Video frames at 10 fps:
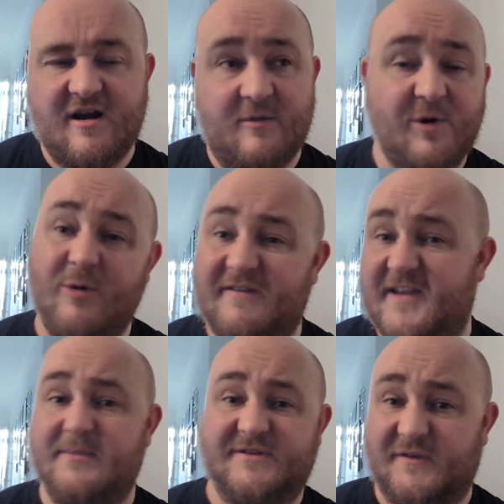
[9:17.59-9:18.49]
And we're quite
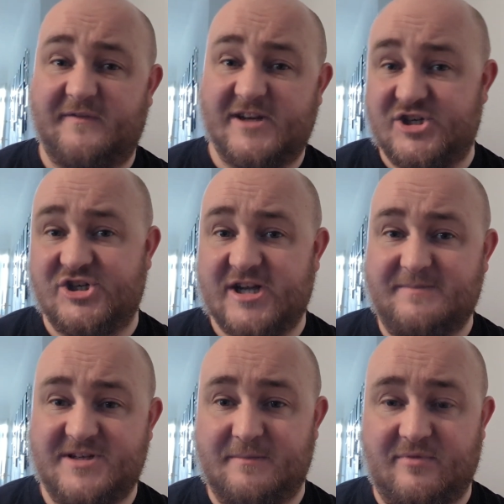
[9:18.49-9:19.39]
famous for fish and
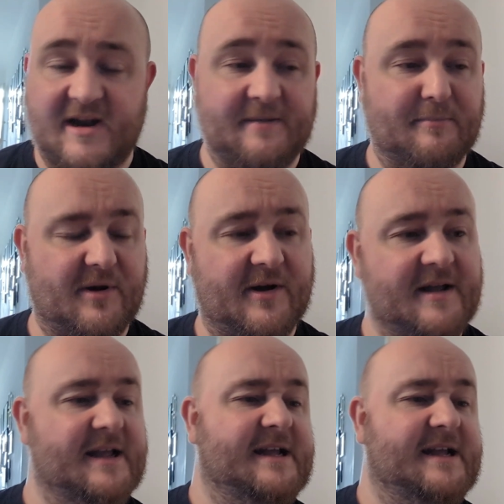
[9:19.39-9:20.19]
chips in Britain, but